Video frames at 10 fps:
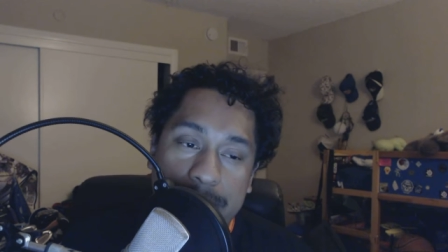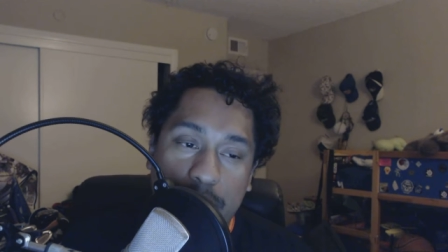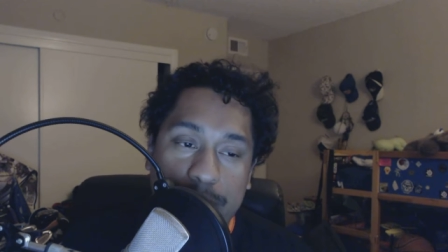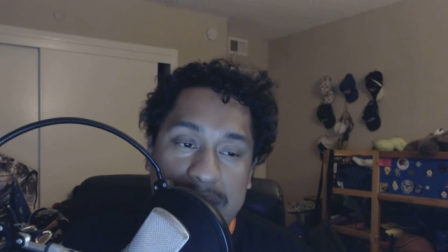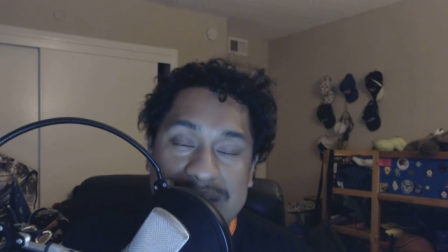
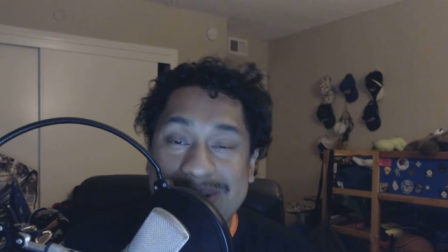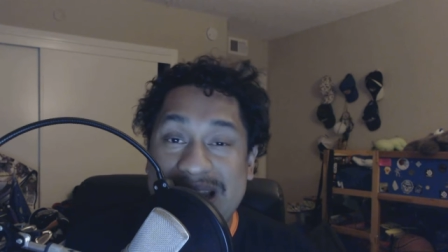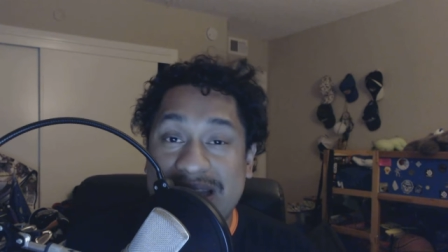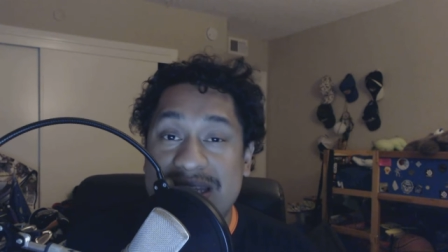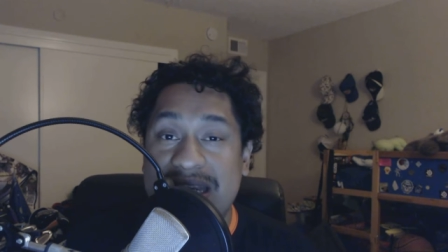more possibly
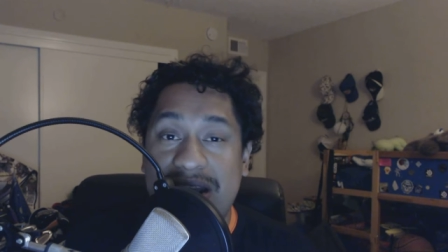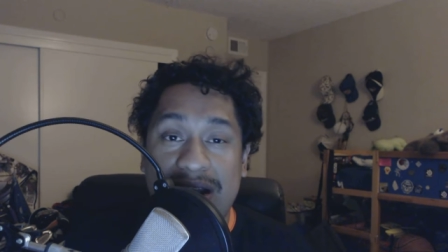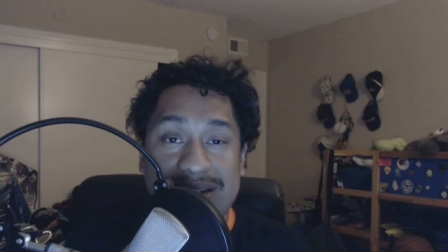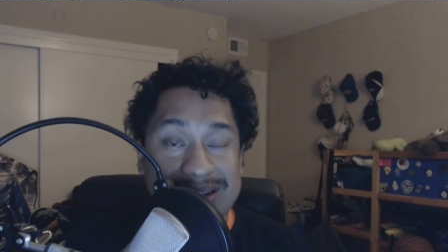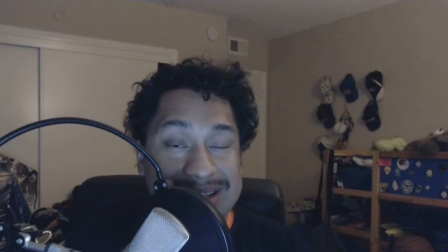like the
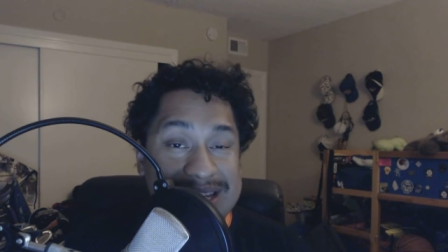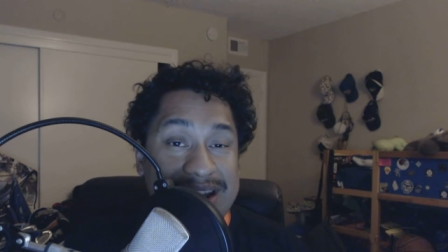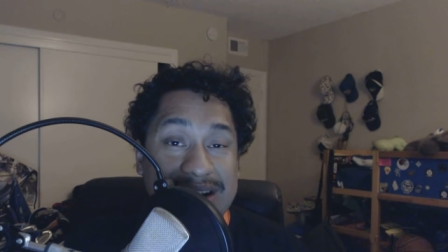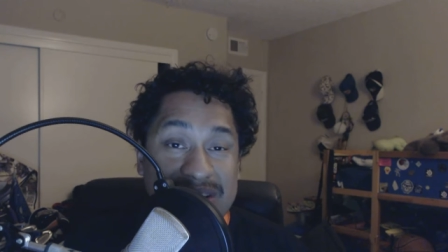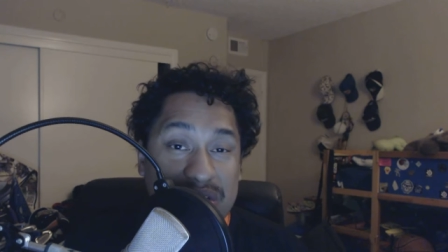Seahawks, because the
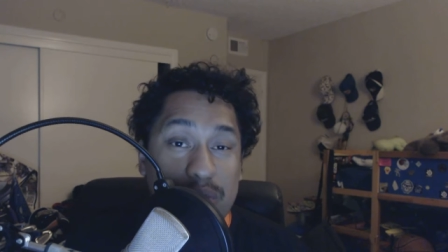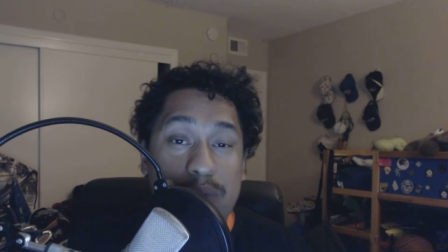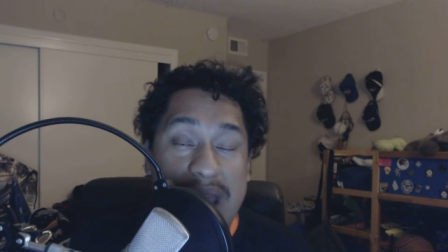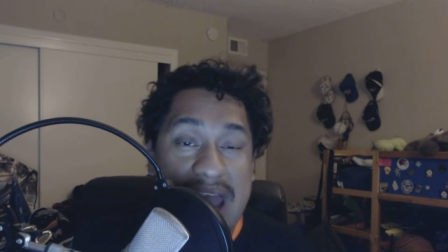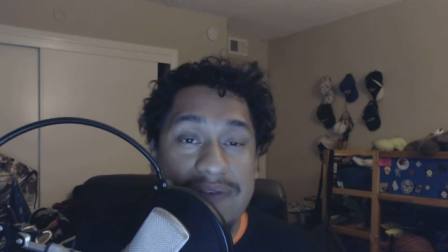Seahawks
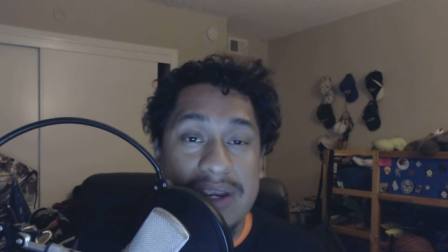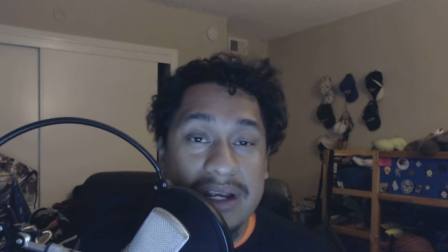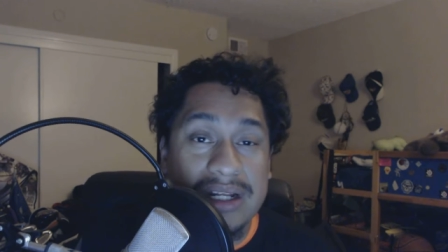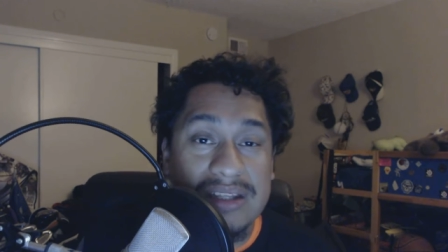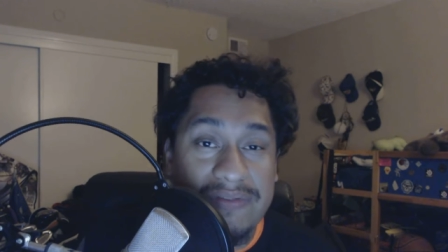do have a
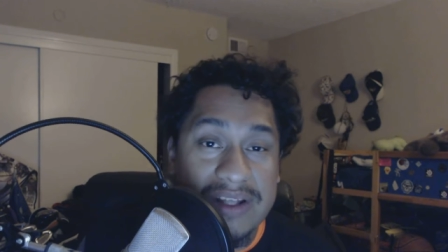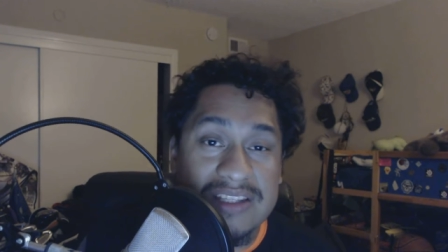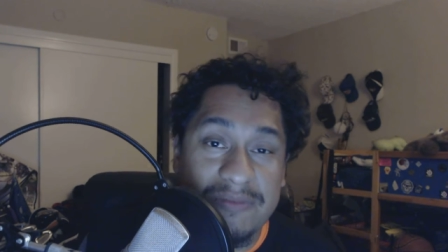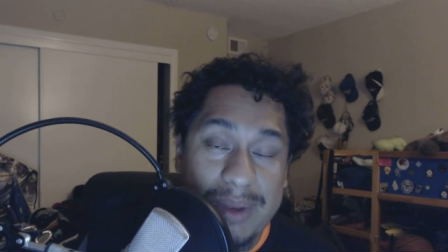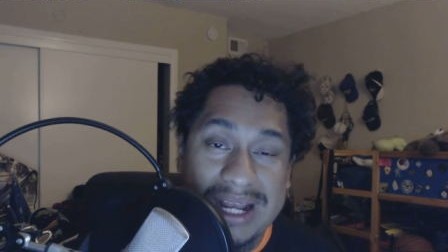good
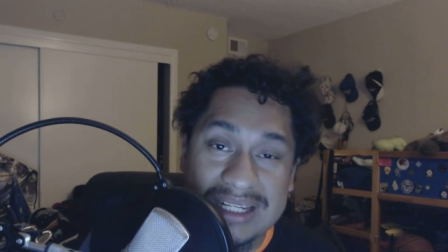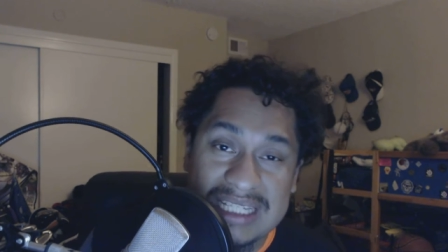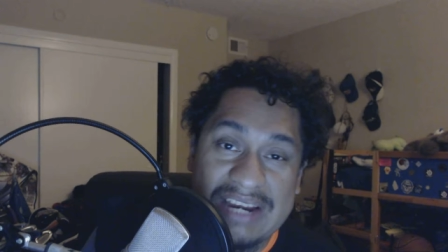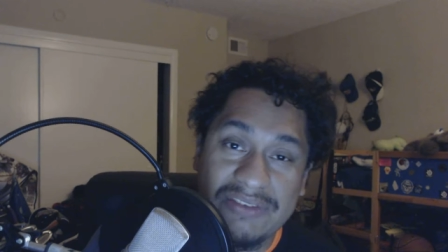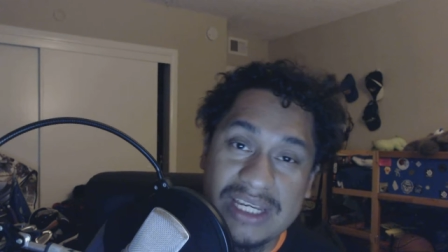defensive back
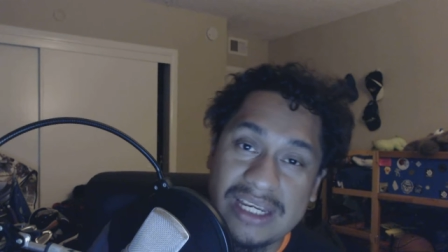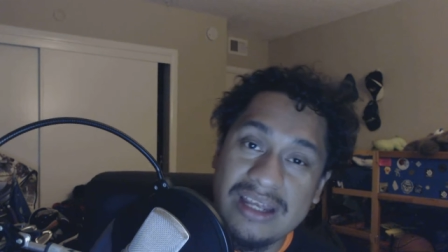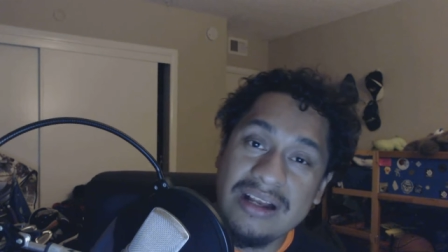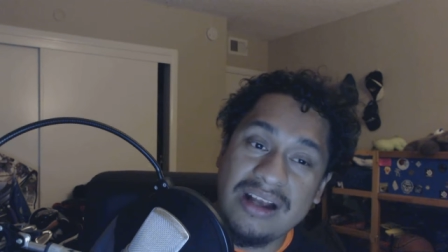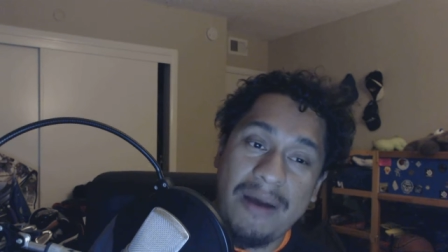safety
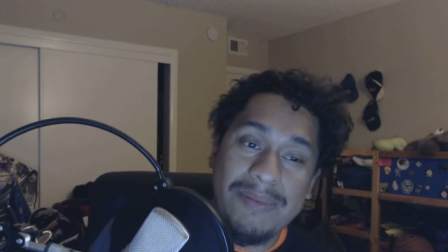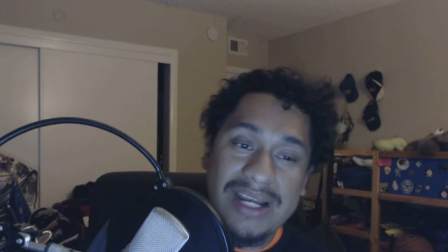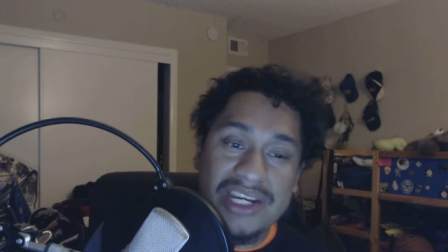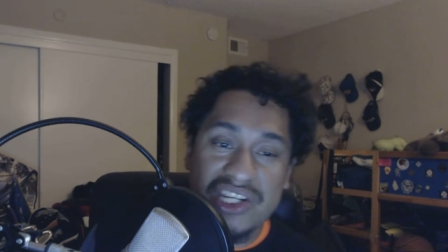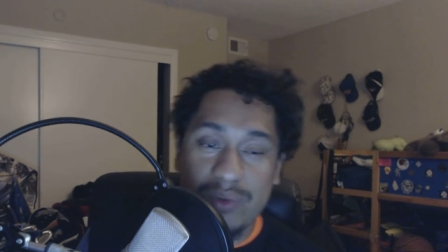
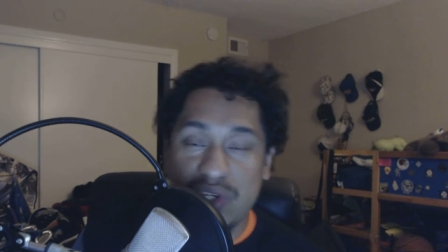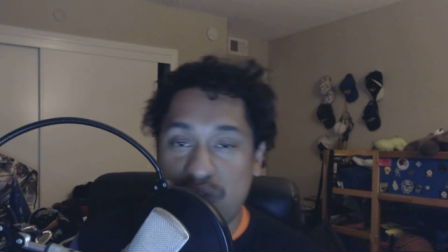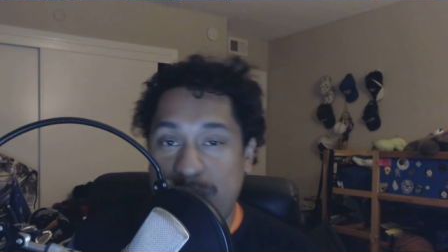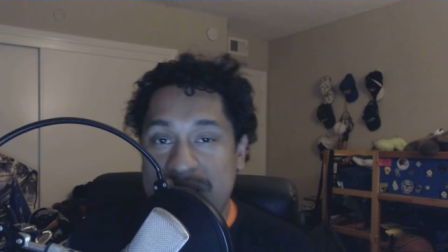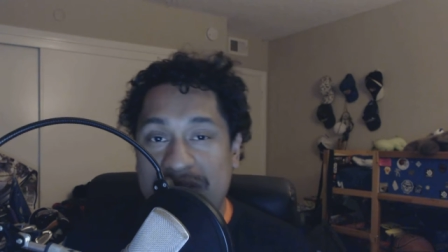combination with
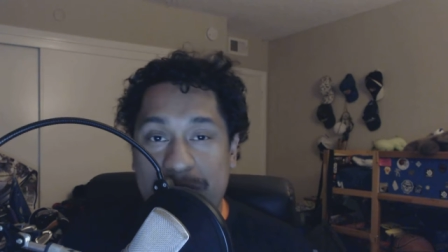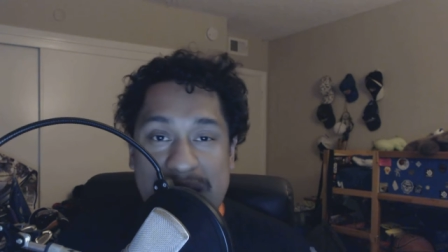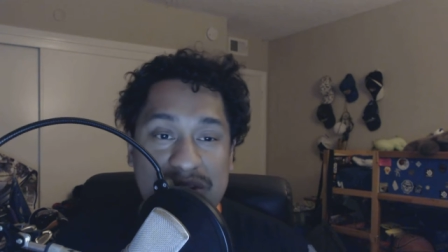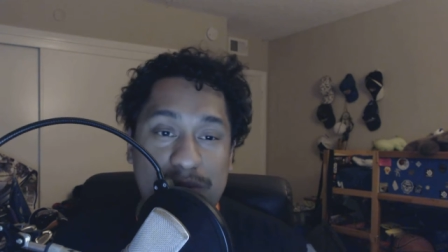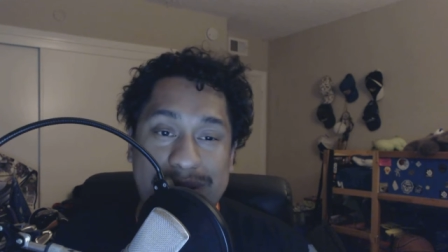Sherman and everybody
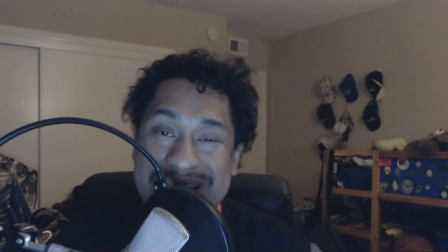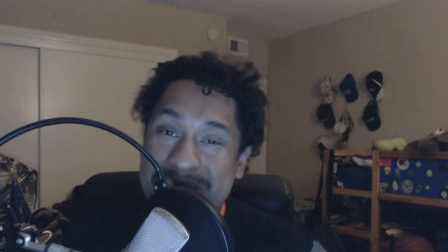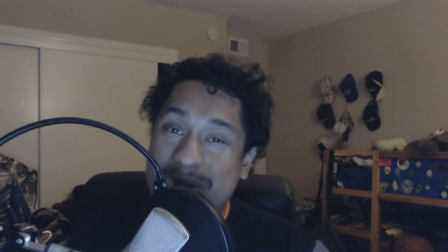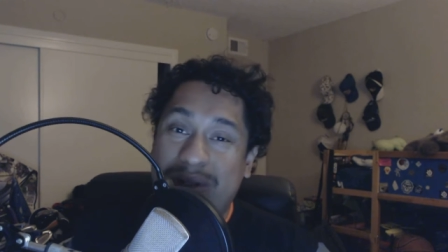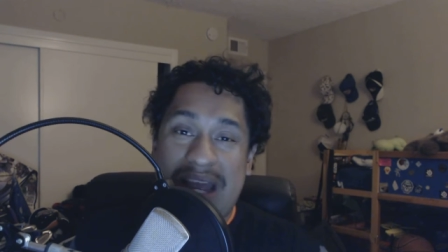else who plays
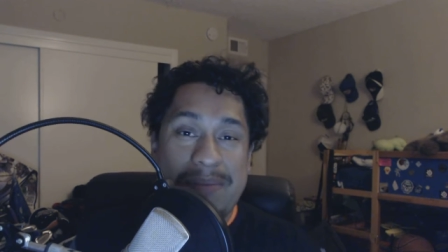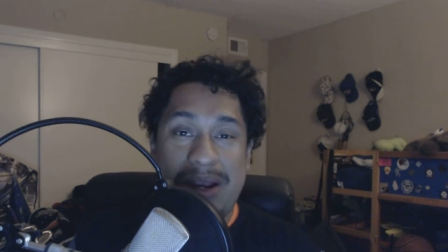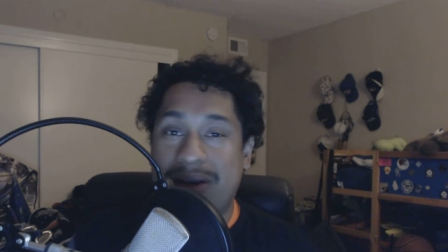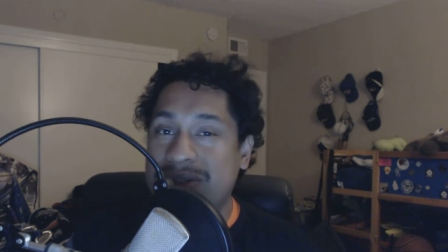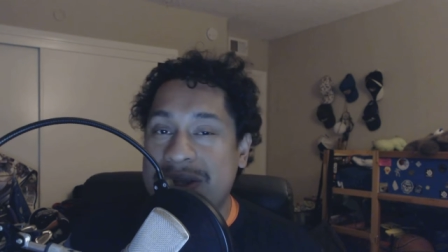in middle
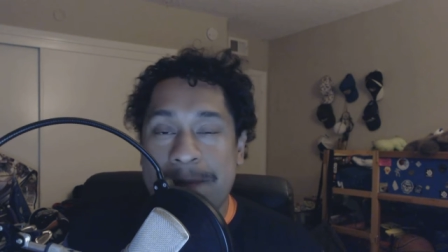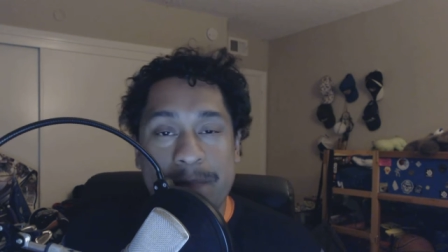linebackers.